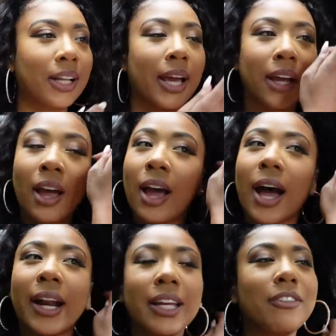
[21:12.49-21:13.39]
Like
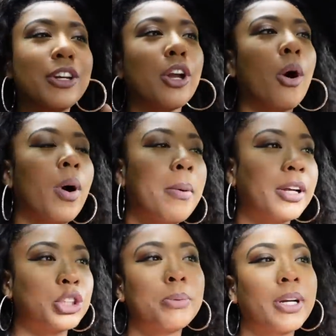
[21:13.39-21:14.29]
I didn't even know
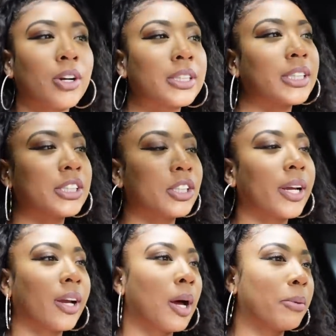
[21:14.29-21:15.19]
about shrimp and grits until
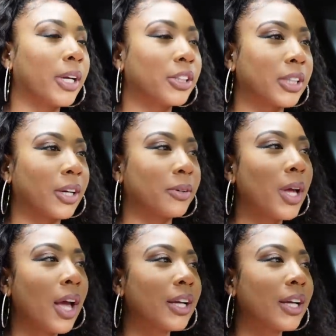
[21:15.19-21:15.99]
like a couple of years ago.